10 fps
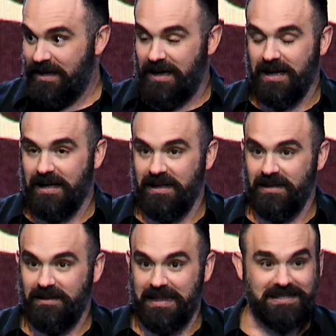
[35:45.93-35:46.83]

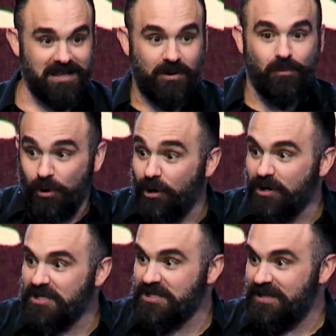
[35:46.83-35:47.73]
That's not
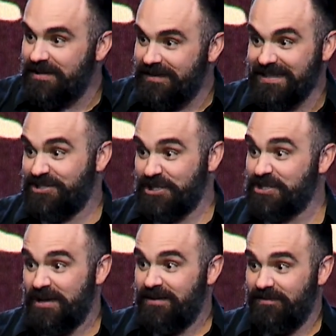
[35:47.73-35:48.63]
works. That's just
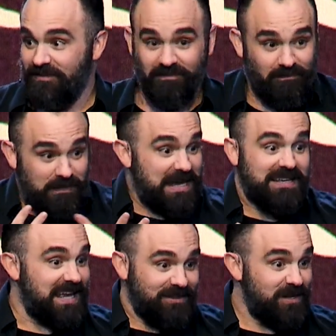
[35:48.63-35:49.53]

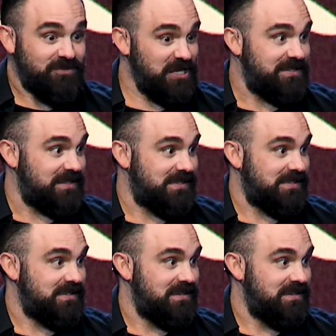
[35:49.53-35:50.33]
because I love Jesus.